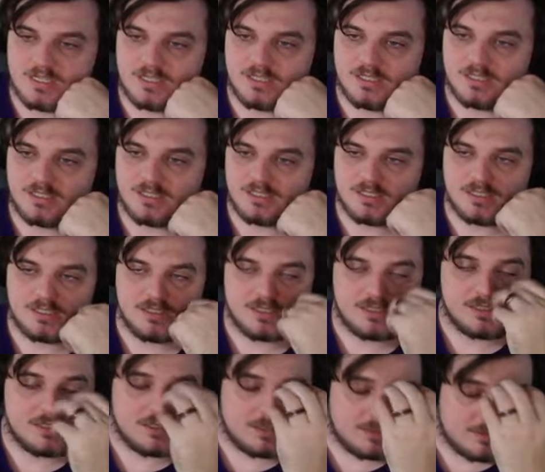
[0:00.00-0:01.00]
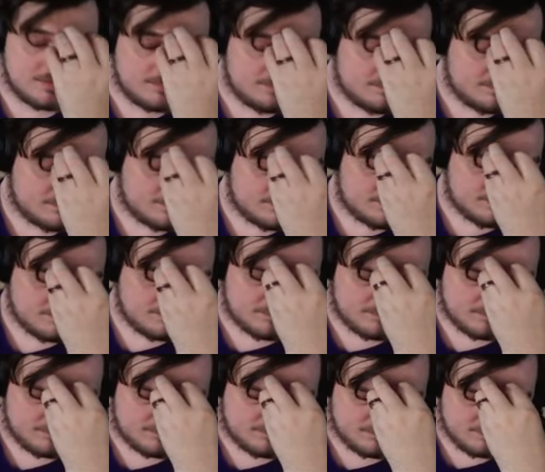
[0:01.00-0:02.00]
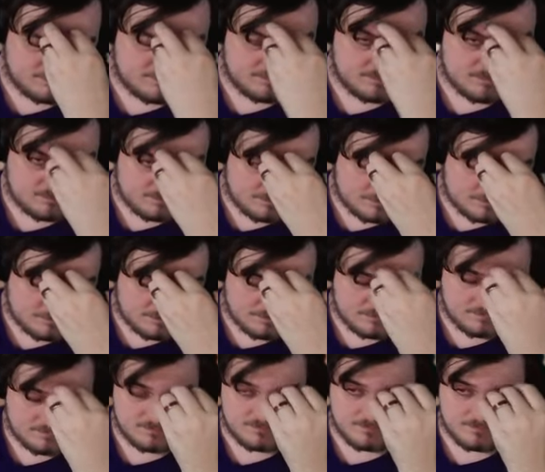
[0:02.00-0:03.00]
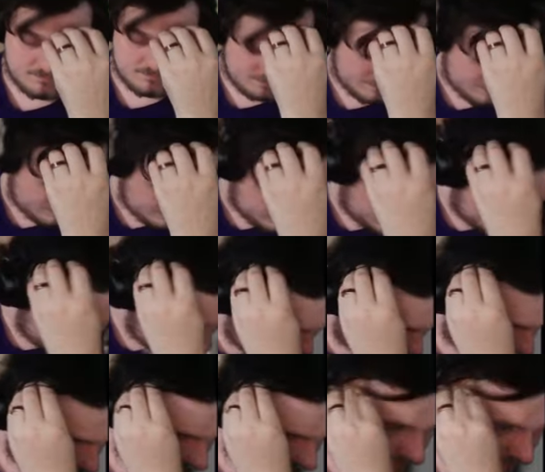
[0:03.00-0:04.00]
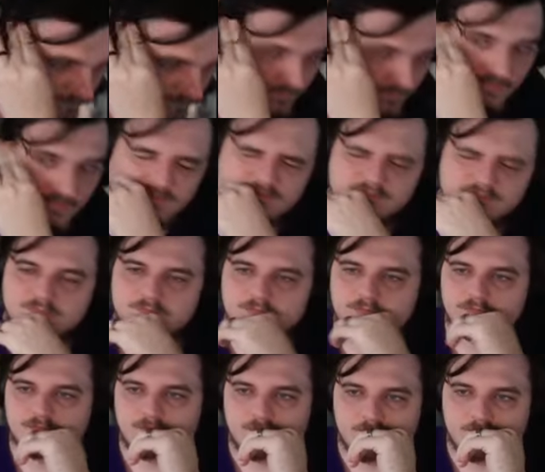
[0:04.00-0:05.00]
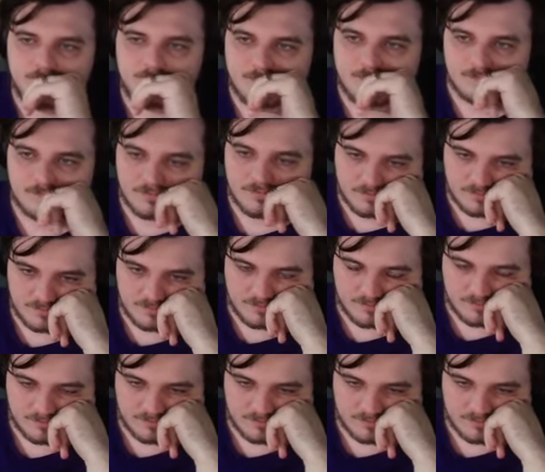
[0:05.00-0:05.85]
(silent)